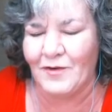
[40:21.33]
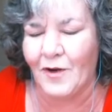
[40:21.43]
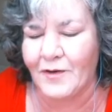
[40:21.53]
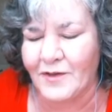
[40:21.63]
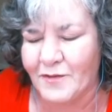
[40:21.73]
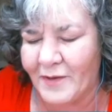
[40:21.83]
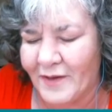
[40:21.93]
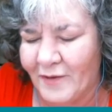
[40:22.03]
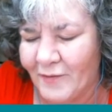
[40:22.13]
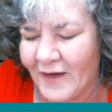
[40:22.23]
notice
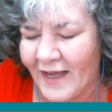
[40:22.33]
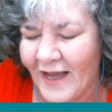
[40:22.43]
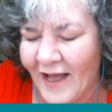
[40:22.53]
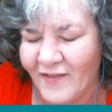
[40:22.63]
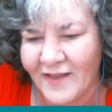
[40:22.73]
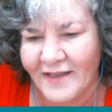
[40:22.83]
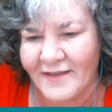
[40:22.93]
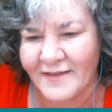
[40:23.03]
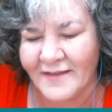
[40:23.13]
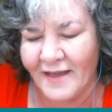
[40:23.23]
when I cut
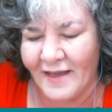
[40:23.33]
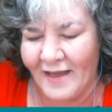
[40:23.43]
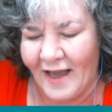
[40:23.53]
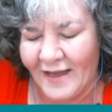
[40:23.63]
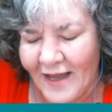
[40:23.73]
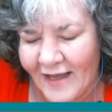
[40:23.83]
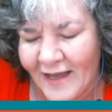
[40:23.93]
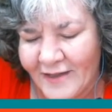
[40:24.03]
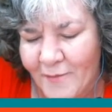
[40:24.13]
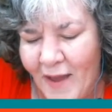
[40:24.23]
these, I
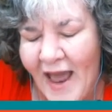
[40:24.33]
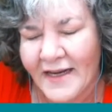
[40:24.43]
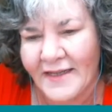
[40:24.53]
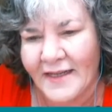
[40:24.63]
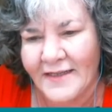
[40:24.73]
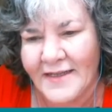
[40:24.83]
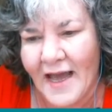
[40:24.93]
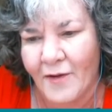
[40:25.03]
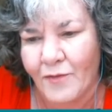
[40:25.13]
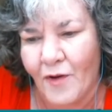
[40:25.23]
kind of patted it
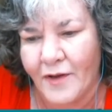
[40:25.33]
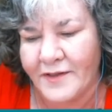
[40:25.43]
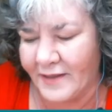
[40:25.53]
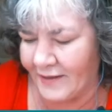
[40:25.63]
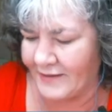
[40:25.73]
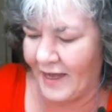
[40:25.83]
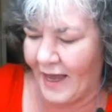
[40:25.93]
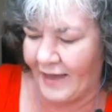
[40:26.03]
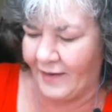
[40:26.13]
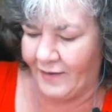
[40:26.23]
down onto the
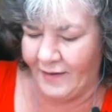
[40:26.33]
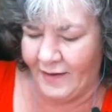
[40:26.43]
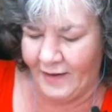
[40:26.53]
tile.